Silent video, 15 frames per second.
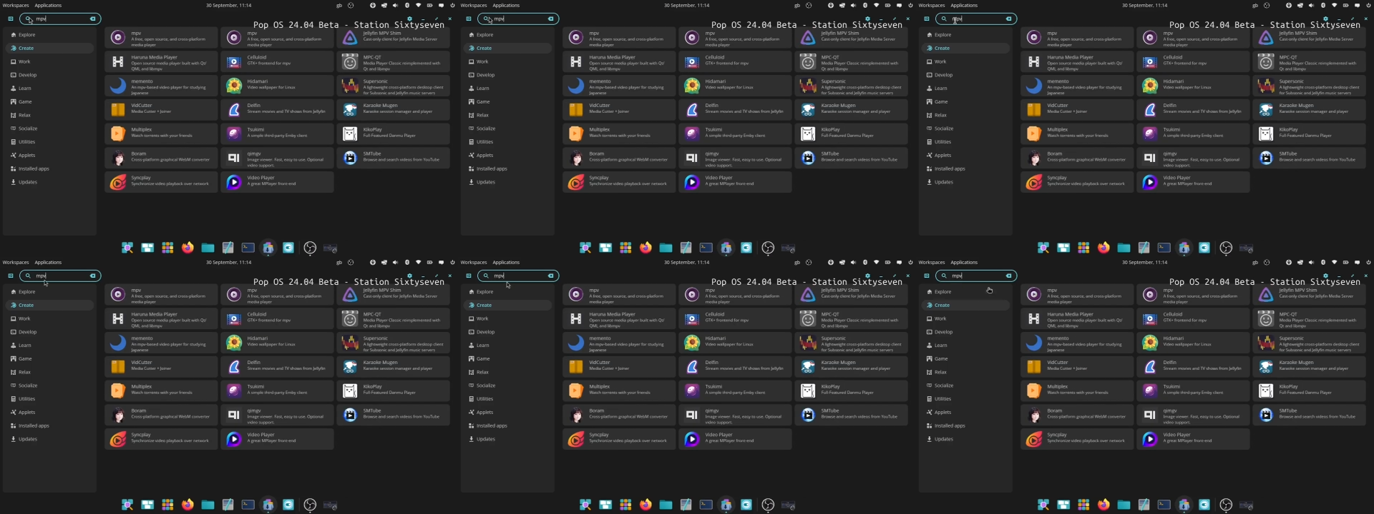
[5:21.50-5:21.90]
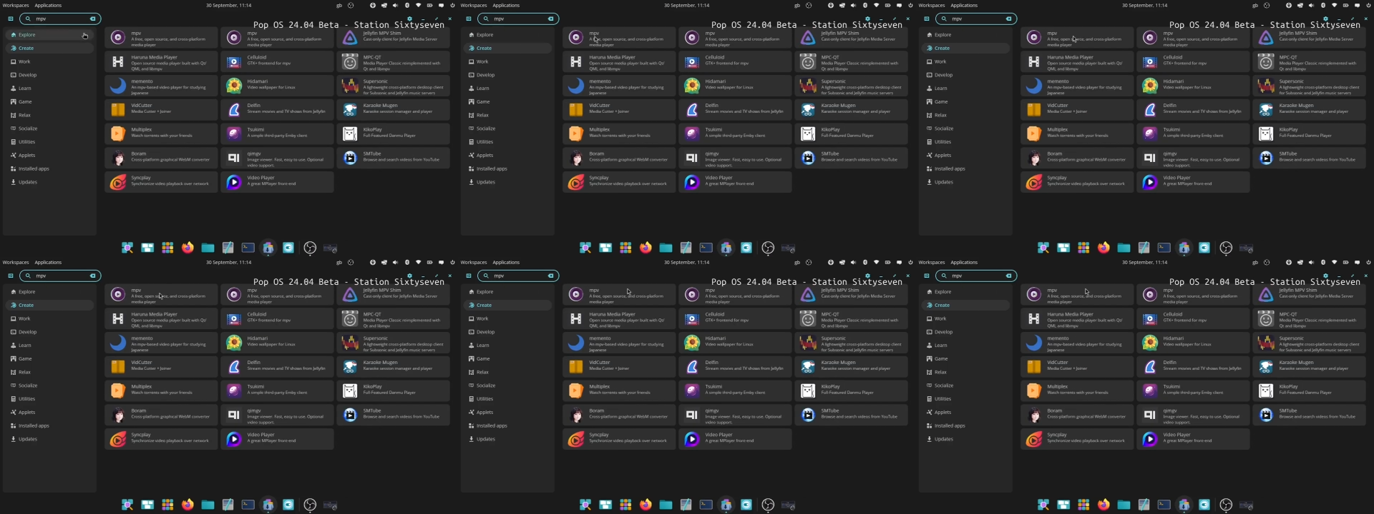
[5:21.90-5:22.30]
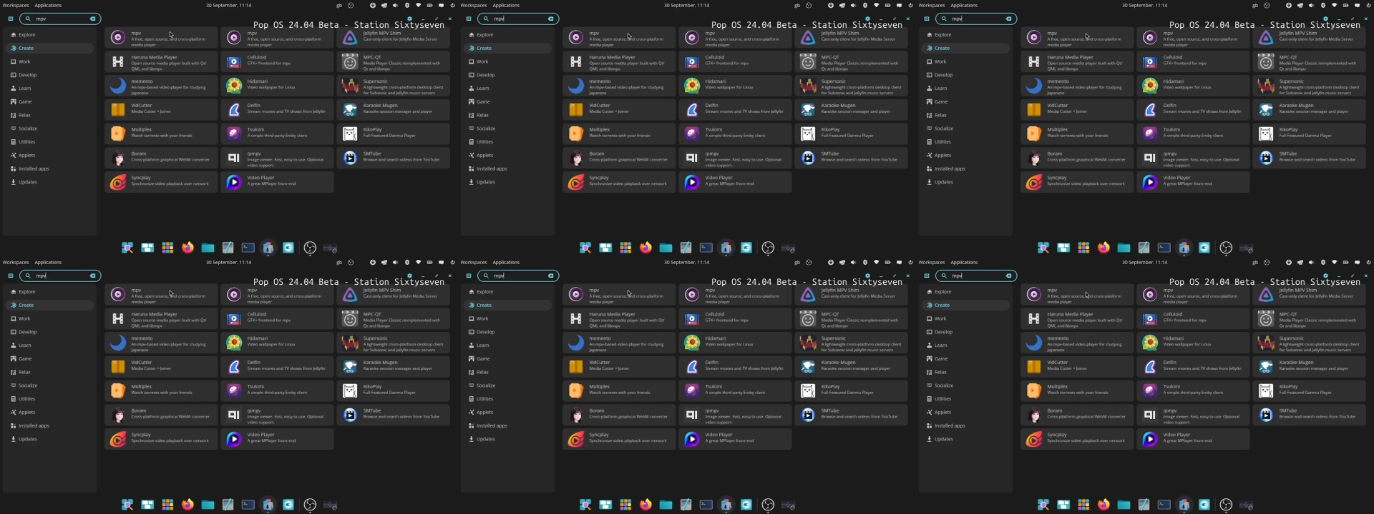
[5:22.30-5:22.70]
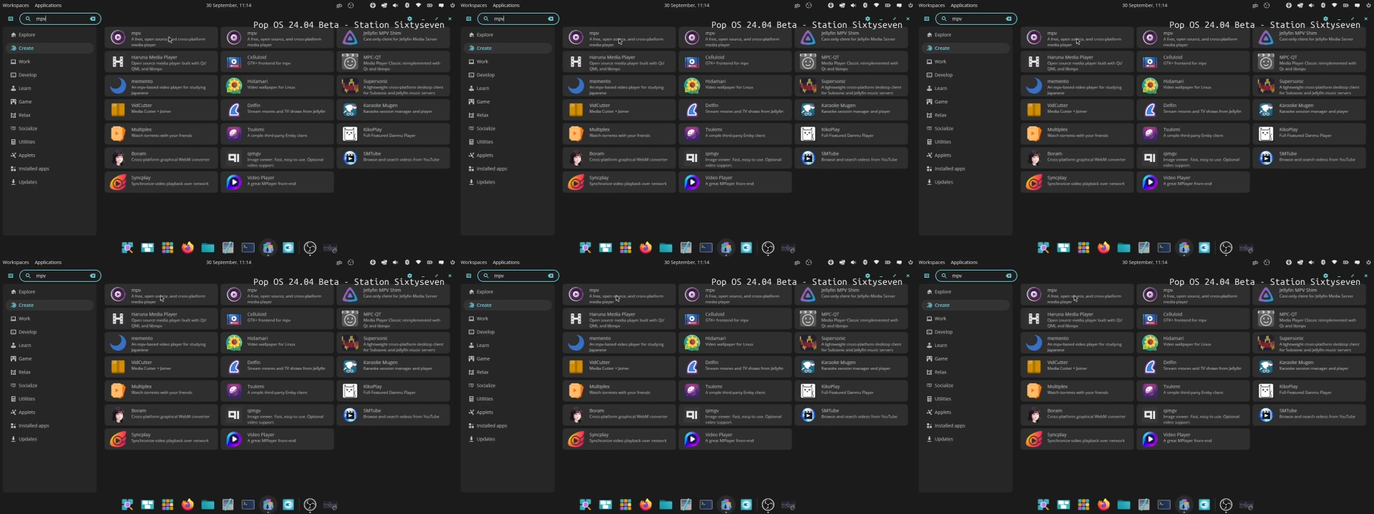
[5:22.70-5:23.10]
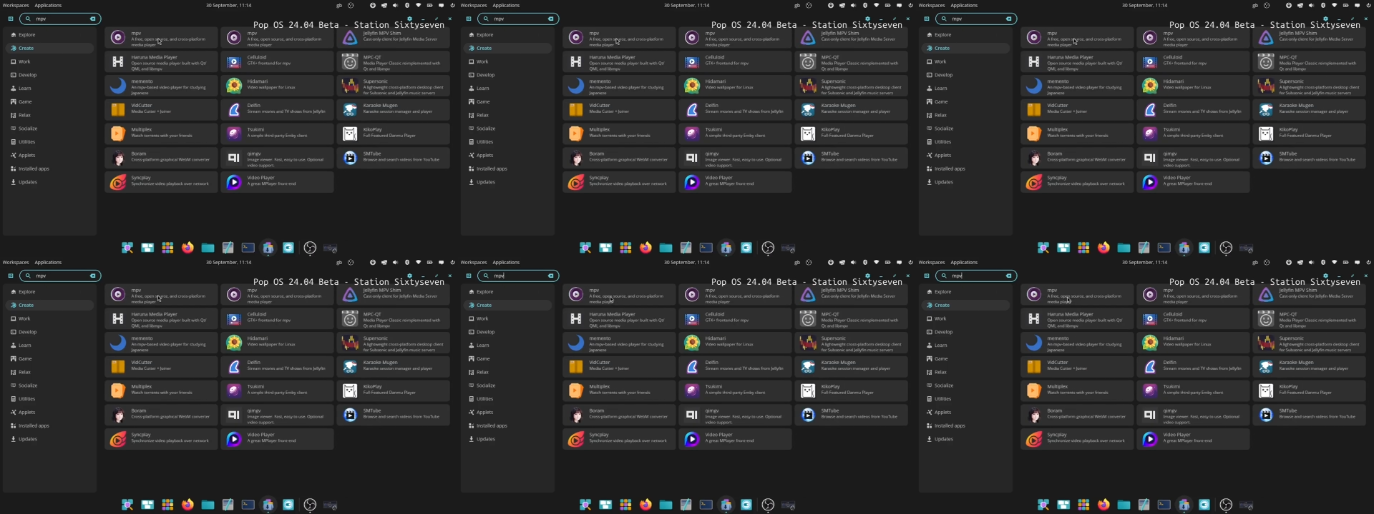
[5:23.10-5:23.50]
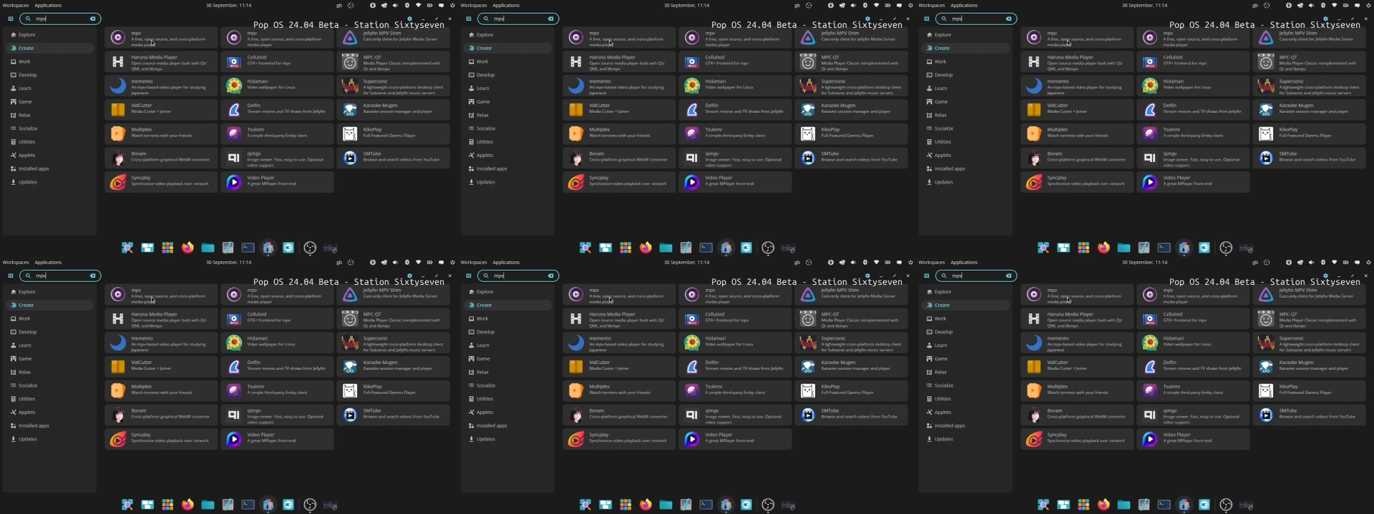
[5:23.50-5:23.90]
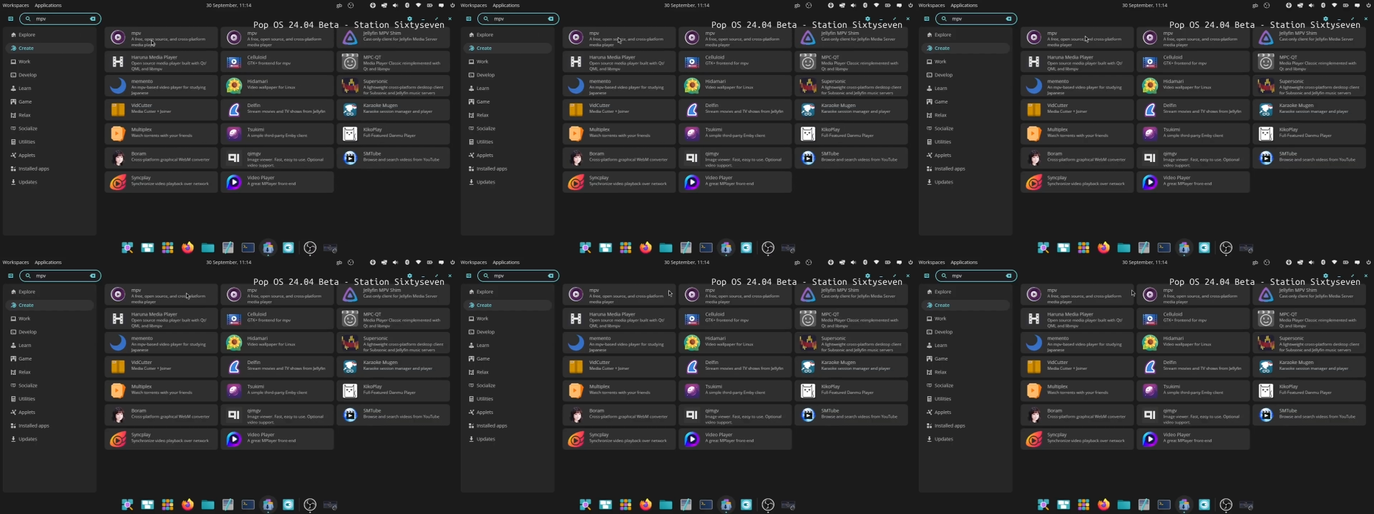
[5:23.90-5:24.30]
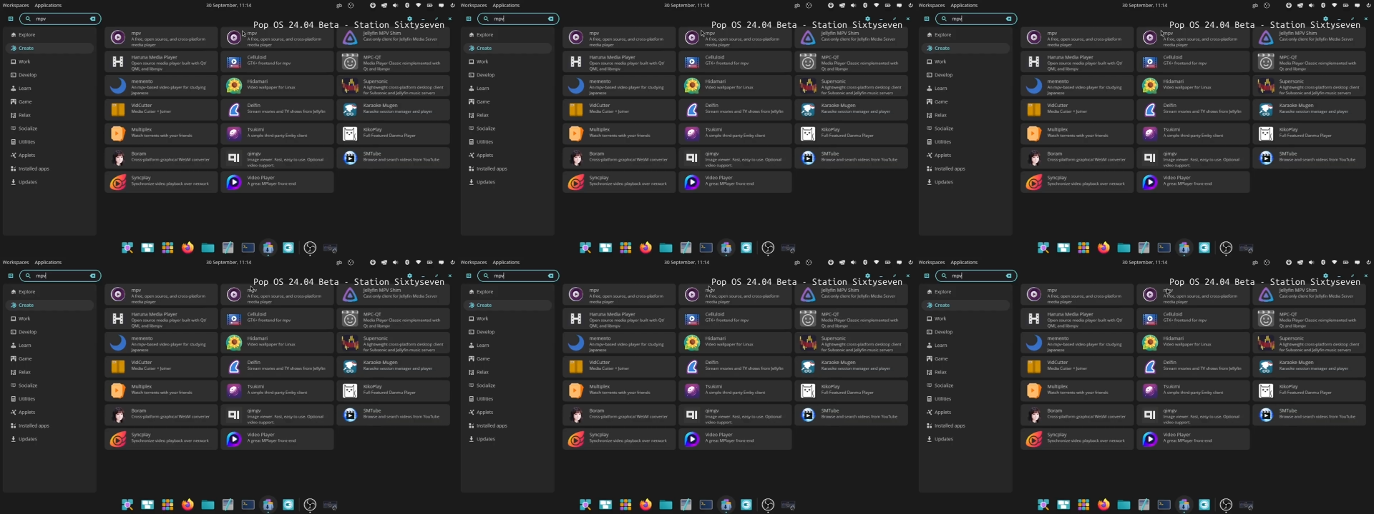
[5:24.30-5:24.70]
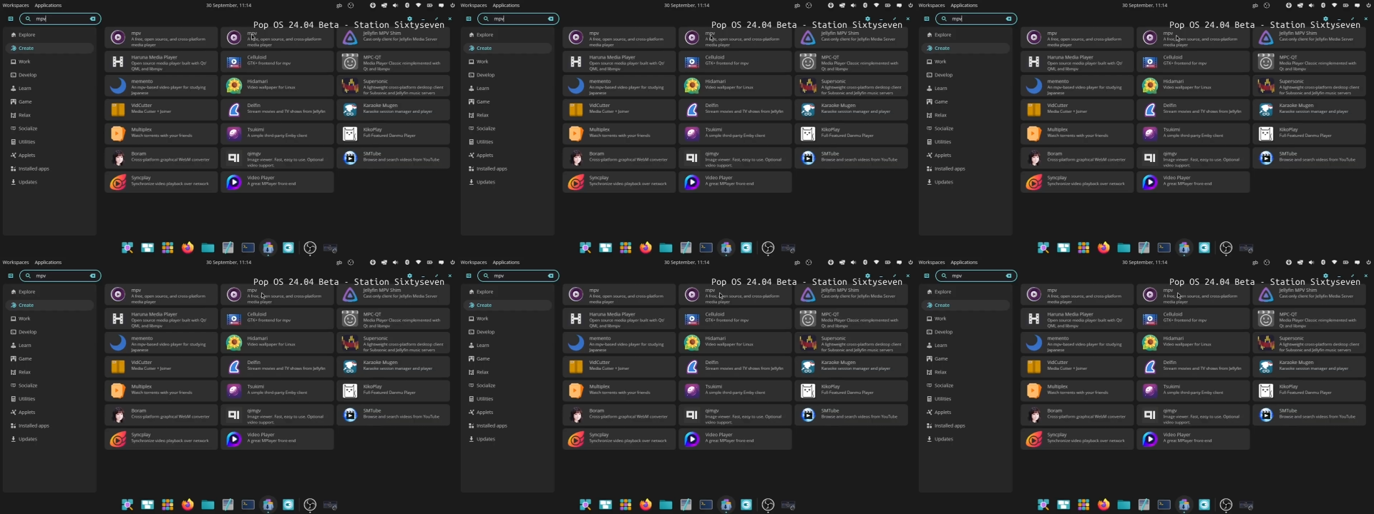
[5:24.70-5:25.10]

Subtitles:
[unreadable: no face in view]